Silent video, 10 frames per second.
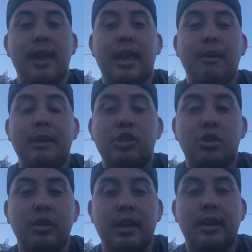and make
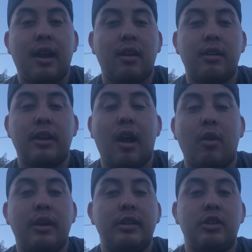sure that not
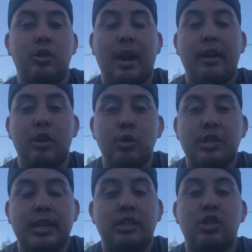only do you not use
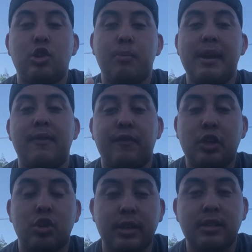it until you make it
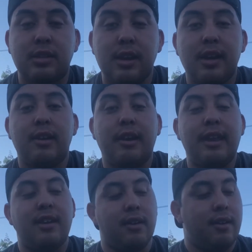featureless,
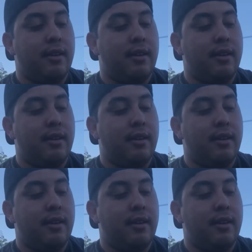again,